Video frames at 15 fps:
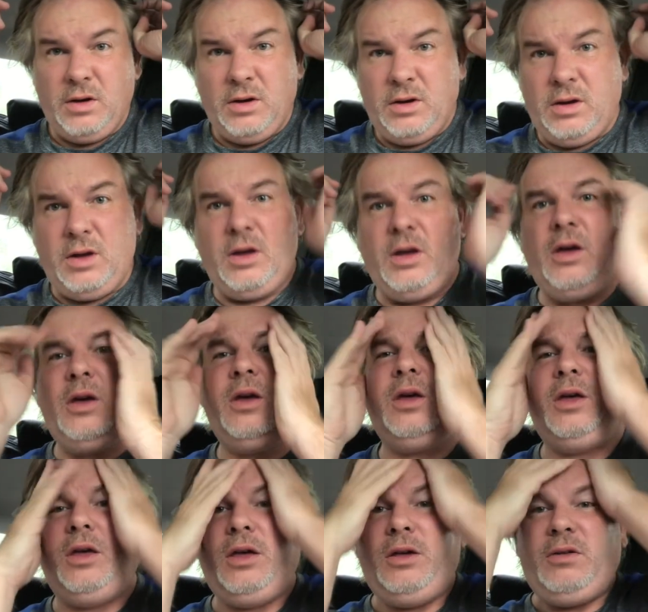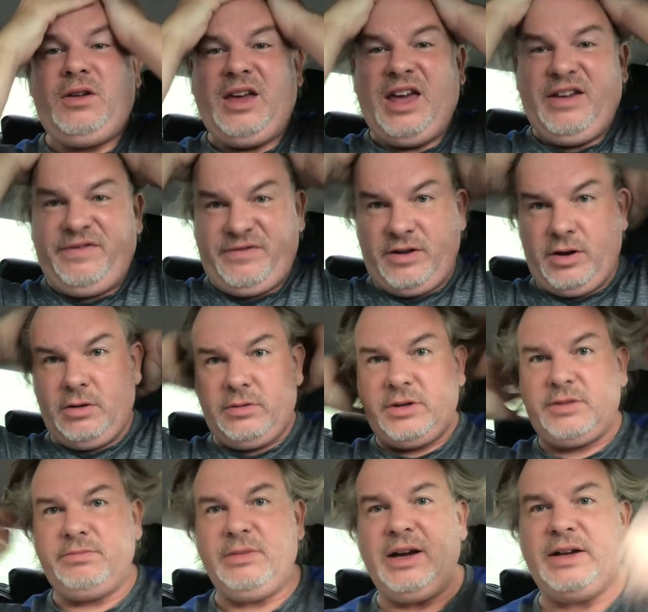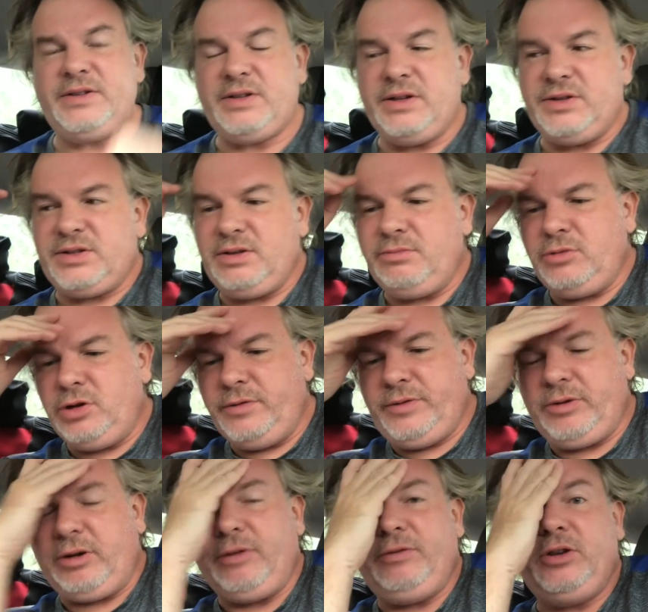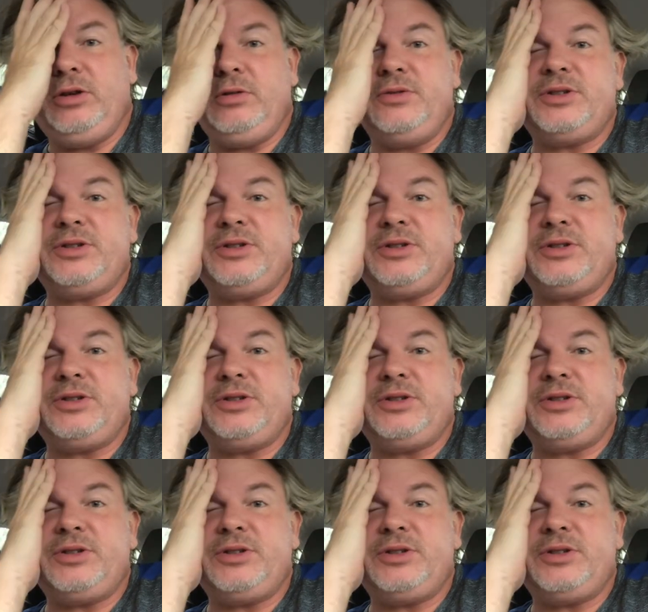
Okay, folks. Mike's Instant Movie Review.